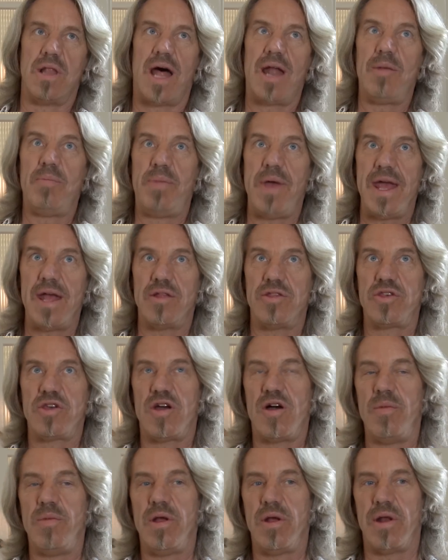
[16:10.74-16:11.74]
A lot of bands
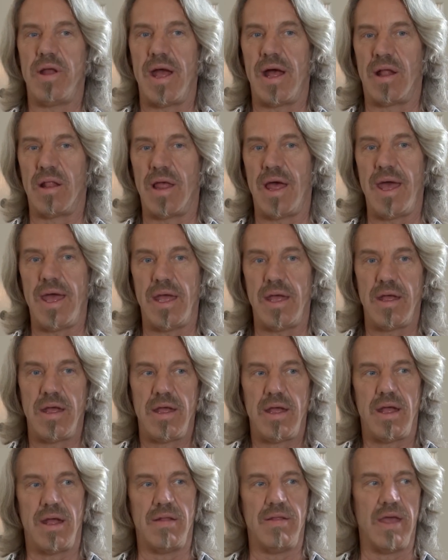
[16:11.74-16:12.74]
come here to L A
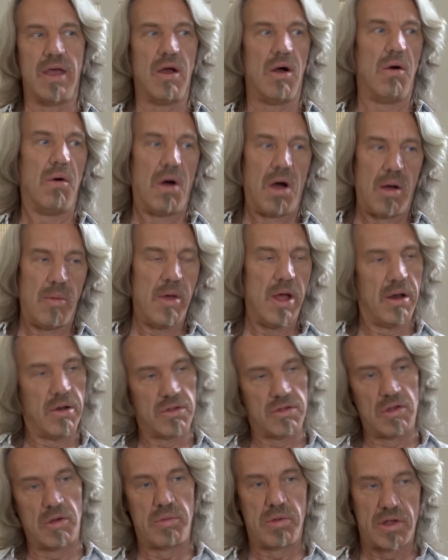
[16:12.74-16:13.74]
and they go, oh man,
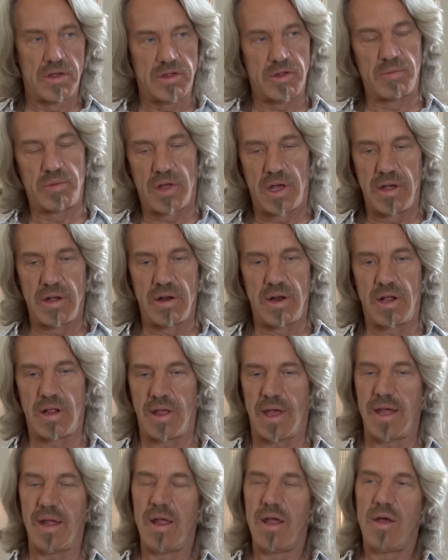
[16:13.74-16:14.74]
there's no place to play here in
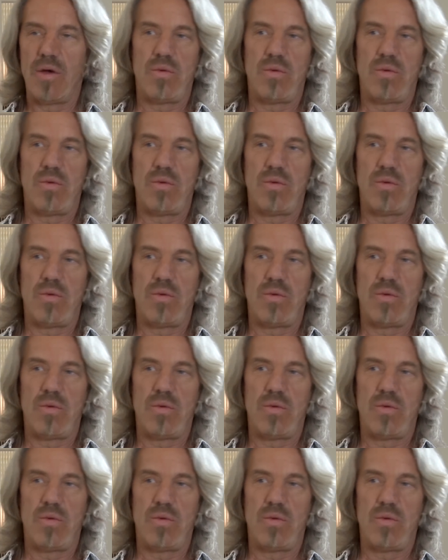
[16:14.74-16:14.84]
L A.